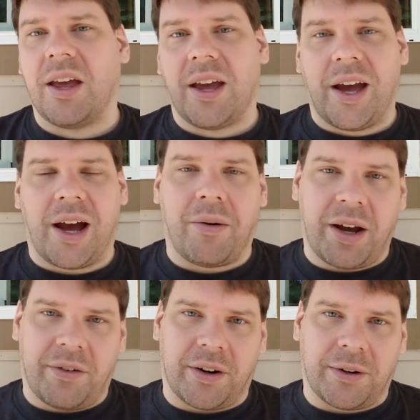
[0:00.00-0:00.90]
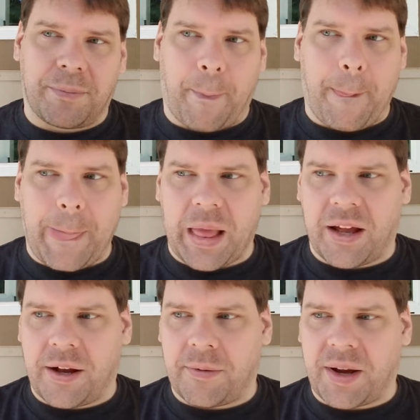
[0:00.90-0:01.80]
However,
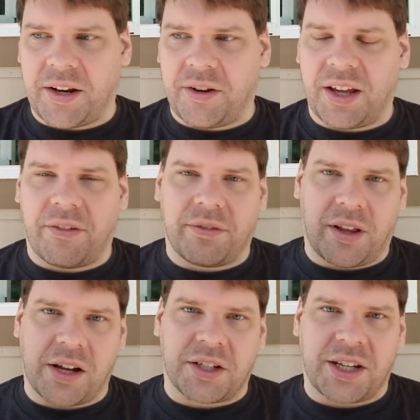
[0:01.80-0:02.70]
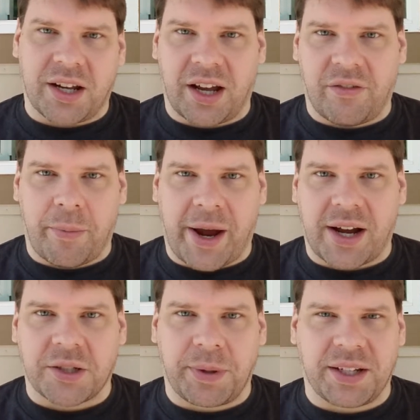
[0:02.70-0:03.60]
I do give Logitech kind of a
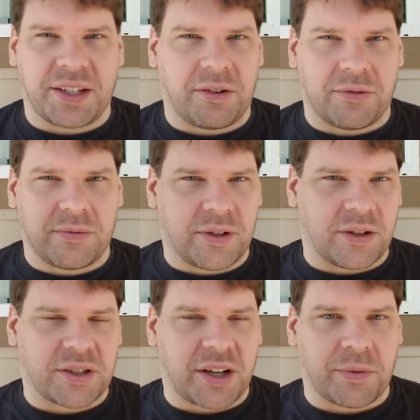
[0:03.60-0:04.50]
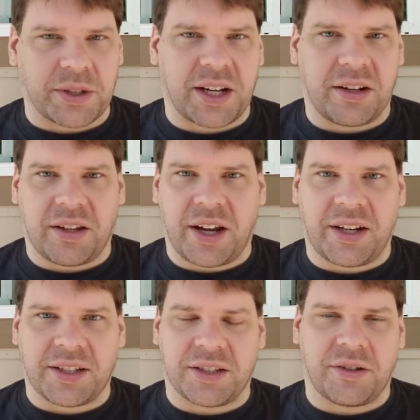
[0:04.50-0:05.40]
pass because their software is kind of light,
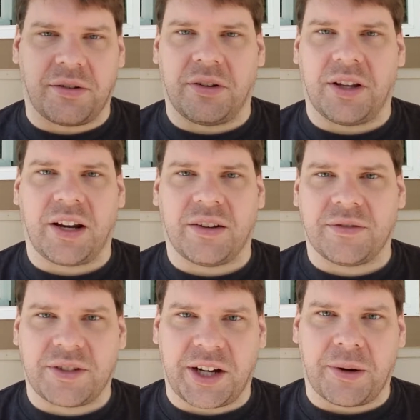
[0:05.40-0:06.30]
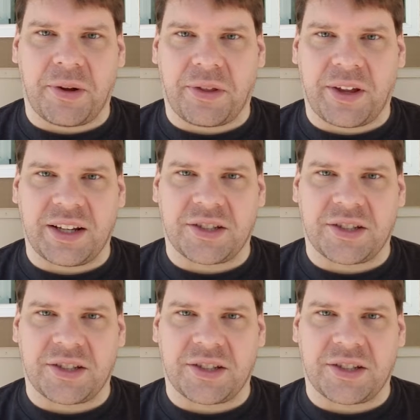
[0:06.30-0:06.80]
doesn't do a whole lot of terrible things.